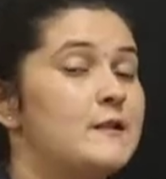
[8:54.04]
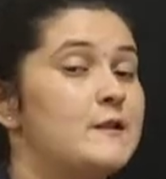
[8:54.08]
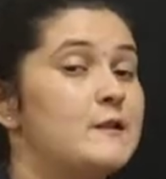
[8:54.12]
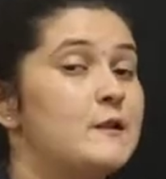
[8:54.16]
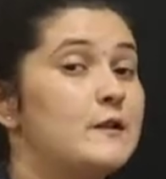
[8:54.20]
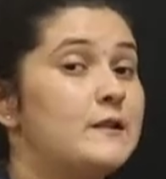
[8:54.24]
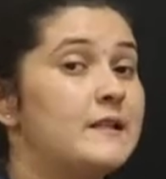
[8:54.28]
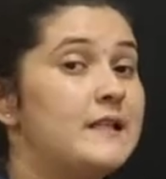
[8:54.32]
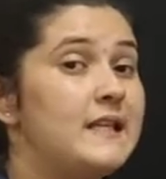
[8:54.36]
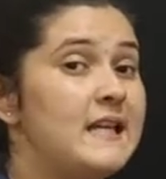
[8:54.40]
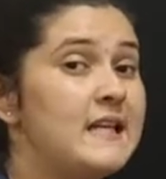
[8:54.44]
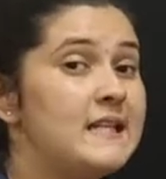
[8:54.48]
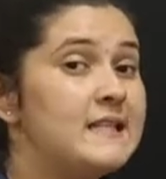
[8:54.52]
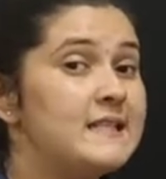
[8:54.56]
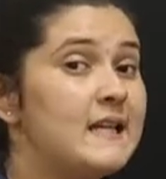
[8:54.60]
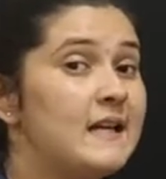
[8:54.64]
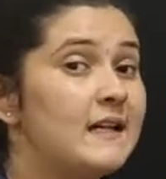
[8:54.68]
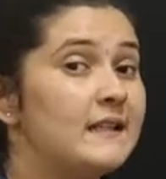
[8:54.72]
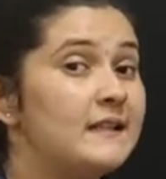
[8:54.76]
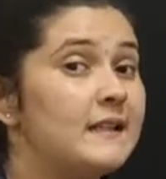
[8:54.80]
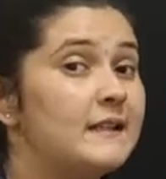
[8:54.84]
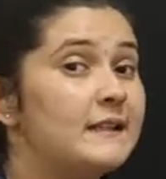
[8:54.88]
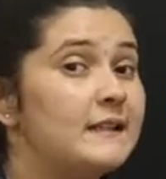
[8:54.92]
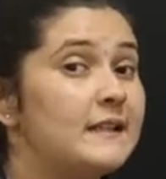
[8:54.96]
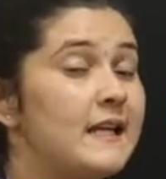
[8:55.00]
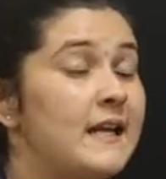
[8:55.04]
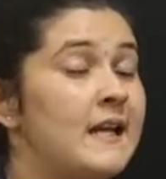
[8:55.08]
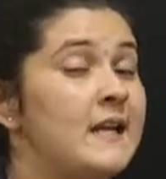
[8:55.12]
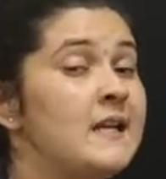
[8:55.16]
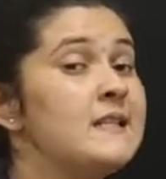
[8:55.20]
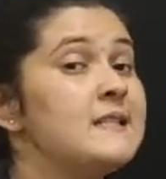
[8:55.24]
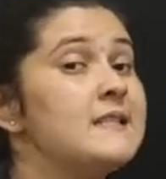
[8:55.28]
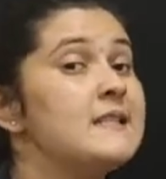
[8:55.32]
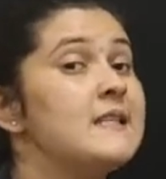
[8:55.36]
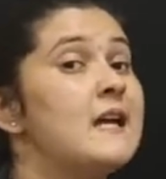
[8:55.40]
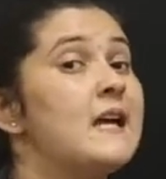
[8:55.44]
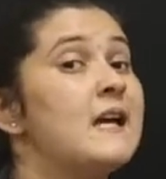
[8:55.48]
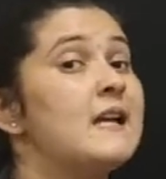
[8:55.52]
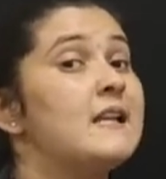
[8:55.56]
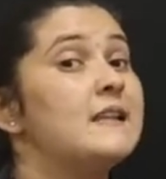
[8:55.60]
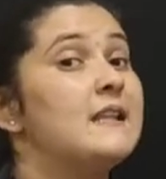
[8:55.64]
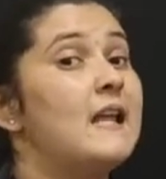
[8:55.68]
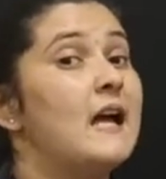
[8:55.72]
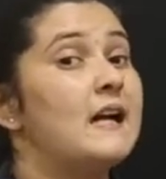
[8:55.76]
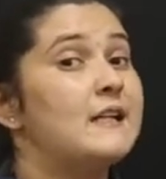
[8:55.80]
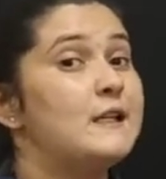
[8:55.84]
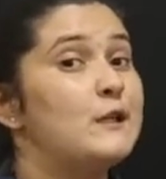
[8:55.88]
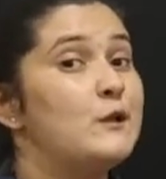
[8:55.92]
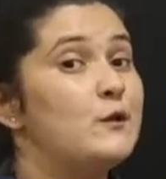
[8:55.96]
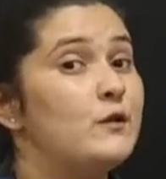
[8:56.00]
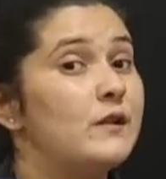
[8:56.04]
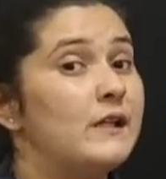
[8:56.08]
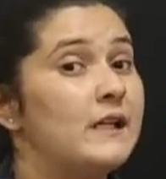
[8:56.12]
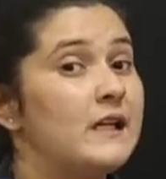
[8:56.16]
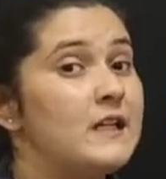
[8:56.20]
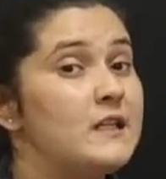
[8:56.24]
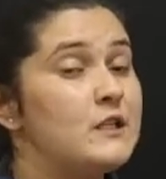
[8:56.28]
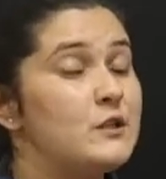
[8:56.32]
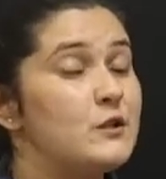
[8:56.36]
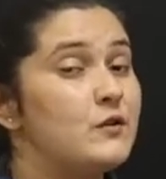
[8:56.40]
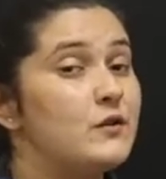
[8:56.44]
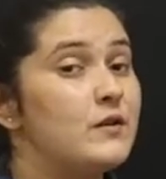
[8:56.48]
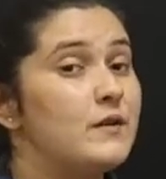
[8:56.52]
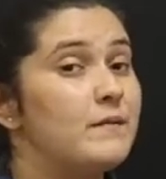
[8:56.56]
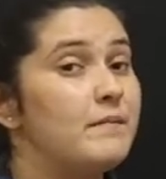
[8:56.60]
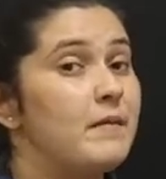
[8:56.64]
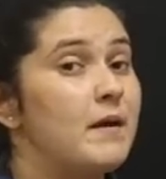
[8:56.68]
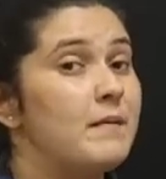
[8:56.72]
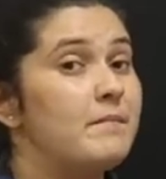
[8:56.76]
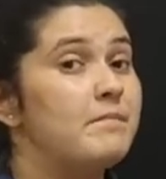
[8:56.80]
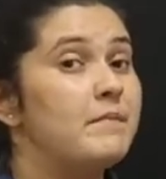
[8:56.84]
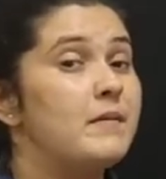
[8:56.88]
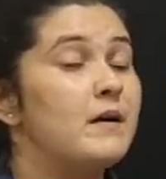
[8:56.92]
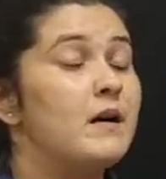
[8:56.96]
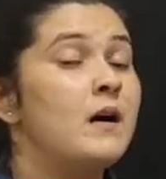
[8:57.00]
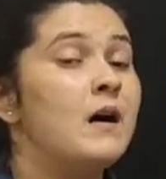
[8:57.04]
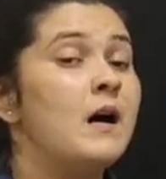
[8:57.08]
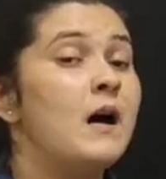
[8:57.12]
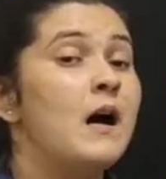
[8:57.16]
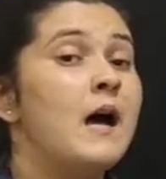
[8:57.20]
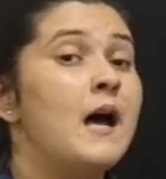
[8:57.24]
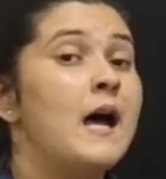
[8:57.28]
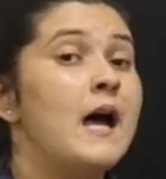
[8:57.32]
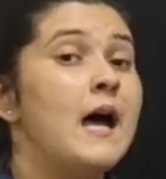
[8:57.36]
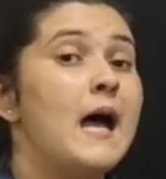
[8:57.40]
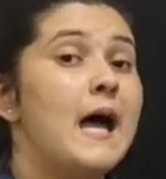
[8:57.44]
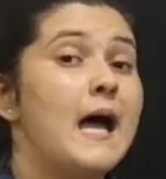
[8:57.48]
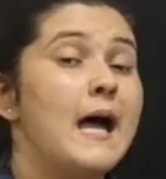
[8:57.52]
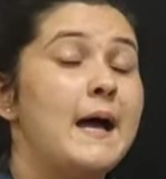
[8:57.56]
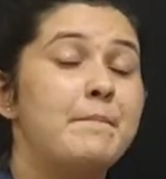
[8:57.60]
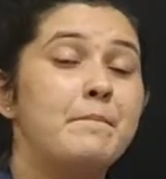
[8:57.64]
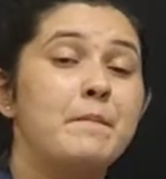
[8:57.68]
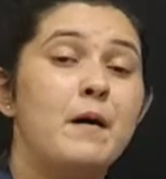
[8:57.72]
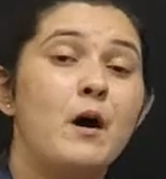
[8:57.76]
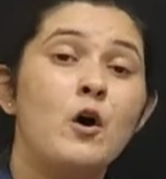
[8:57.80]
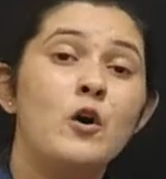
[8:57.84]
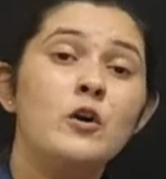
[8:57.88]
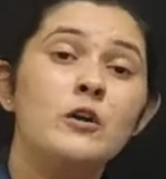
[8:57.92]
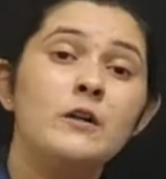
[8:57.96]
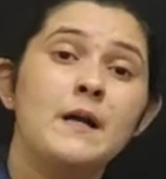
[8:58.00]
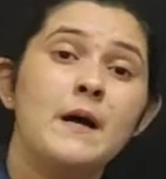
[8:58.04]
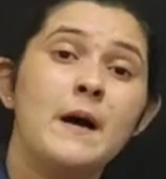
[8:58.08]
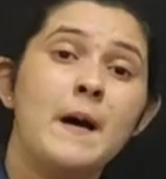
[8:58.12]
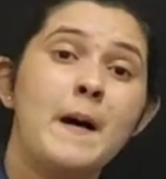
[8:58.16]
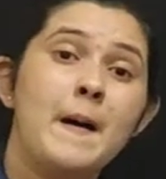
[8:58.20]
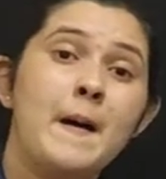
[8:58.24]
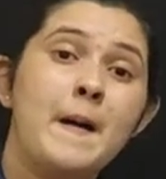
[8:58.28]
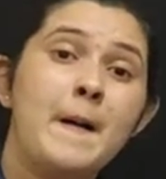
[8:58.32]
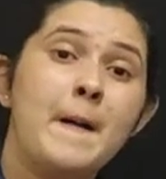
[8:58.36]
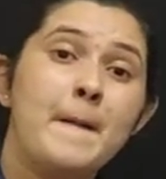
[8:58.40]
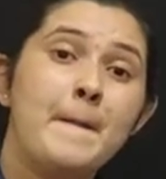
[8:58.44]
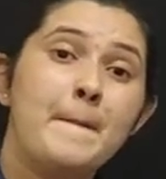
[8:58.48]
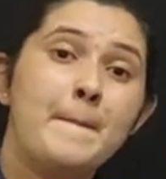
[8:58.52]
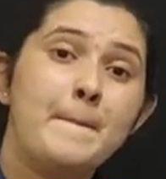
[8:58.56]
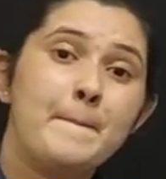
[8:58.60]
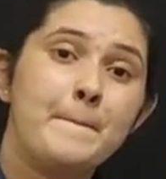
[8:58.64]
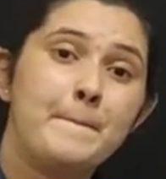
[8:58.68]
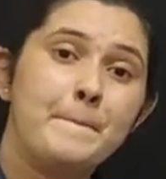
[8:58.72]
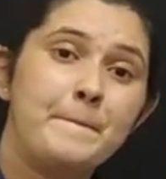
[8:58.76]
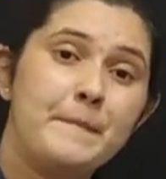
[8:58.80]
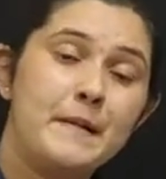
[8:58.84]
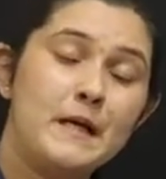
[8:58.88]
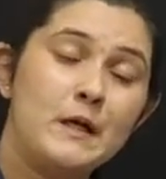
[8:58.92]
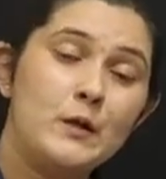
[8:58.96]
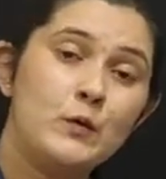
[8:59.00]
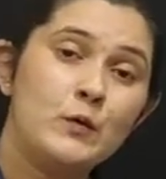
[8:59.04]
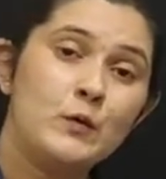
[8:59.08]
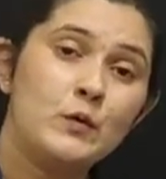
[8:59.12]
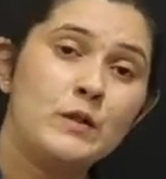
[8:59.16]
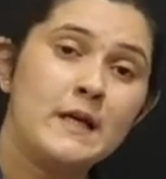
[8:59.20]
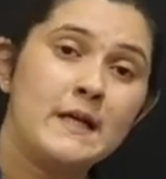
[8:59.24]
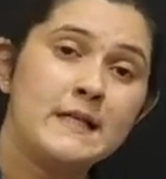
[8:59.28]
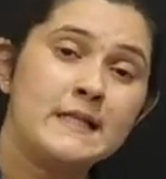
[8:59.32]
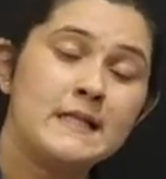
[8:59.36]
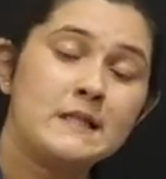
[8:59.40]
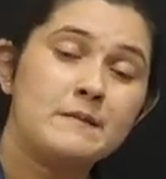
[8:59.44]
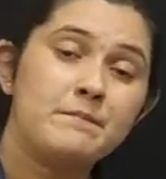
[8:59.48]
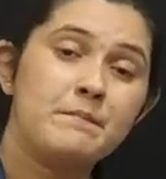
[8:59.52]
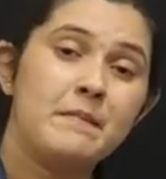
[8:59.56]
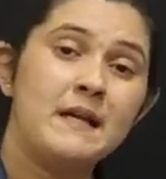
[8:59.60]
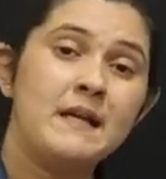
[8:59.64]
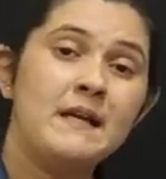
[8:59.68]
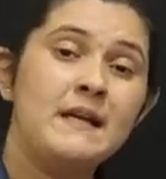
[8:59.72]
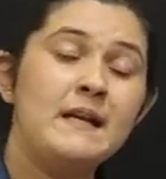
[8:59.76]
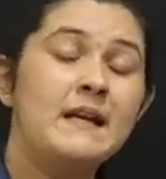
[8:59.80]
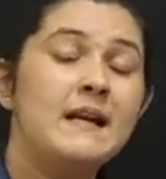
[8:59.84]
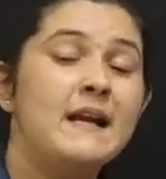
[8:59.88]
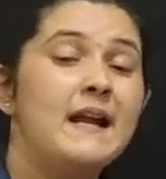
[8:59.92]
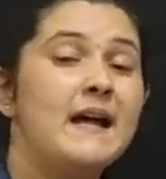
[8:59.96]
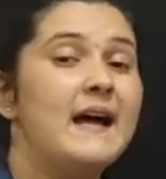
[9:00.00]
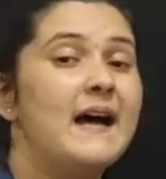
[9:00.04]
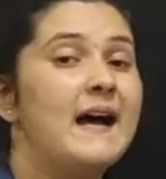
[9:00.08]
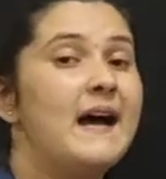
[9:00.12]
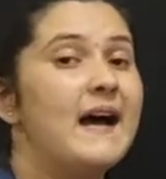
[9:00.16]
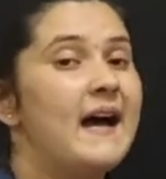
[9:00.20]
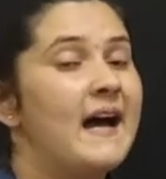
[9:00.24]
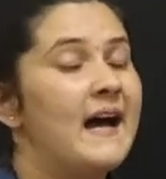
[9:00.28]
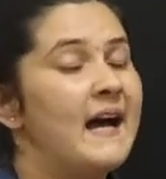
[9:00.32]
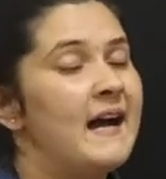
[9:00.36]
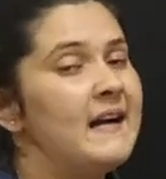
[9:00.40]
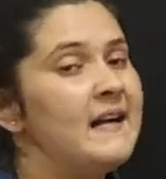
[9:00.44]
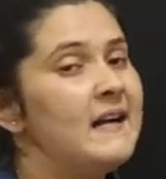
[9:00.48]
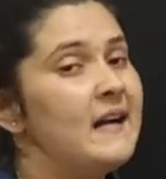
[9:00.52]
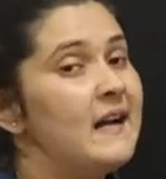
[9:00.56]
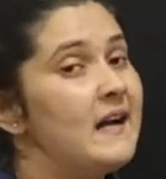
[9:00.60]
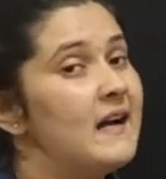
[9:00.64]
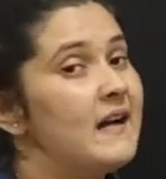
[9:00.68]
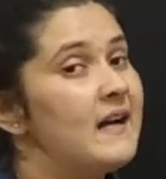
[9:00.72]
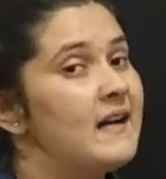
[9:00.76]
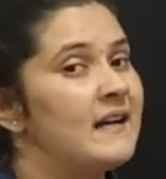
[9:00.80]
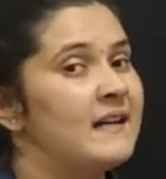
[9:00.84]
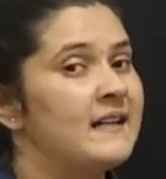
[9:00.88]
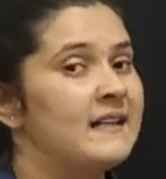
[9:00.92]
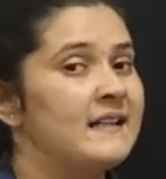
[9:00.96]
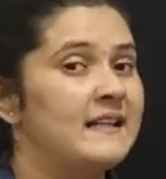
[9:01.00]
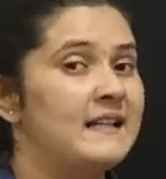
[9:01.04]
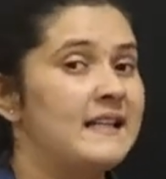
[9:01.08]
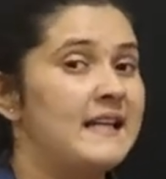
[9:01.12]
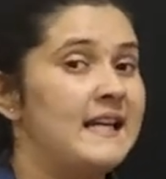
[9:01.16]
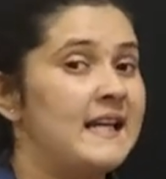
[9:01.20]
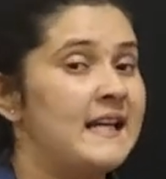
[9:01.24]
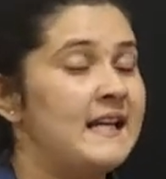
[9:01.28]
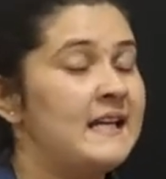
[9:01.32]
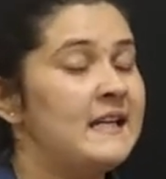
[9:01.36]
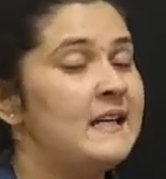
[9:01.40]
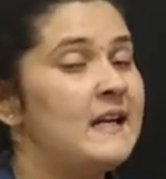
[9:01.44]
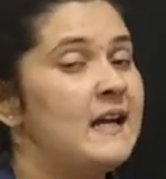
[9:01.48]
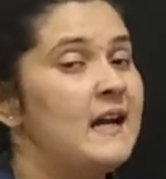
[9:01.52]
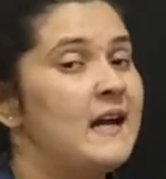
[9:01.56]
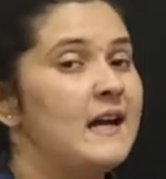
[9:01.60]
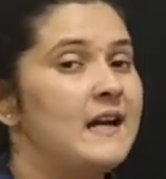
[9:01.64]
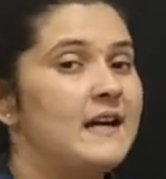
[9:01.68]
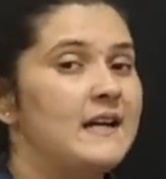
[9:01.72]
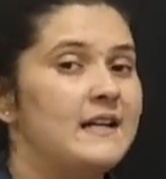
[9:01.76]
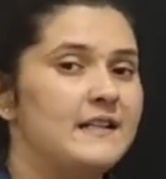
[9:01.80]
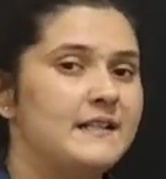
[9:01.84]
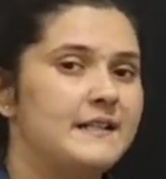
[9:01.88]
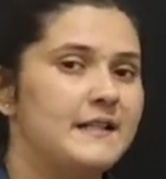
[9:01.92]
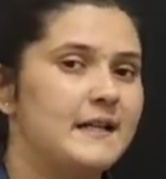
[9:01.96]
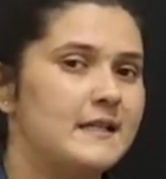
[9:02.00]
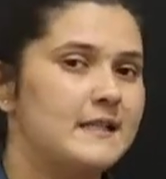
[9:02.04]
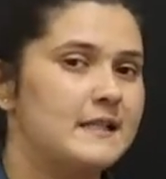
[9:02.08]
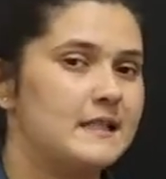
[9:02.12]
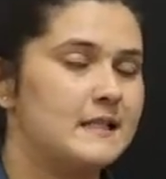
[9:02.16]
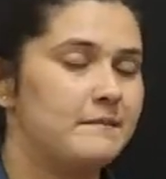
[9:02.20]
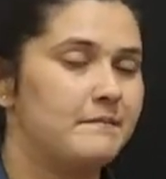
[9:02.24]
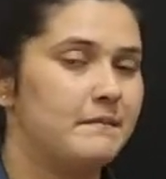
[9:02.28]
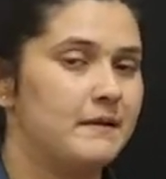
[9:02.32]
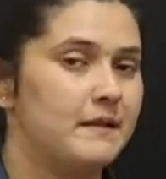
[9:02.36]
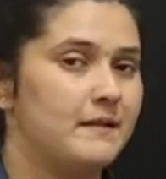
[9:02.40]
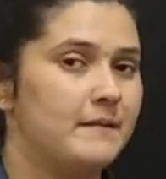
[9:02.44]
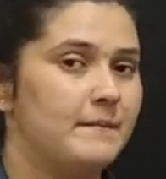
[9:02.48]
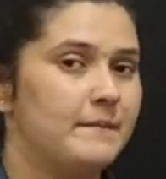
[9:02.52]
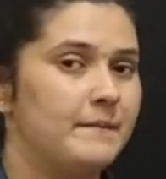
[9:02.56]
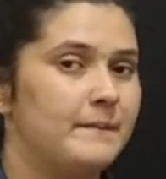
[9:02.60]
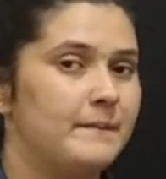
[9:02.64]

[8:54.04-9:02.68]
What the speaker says: So these are the things that you need to remember about blue dustbin and green dustbin.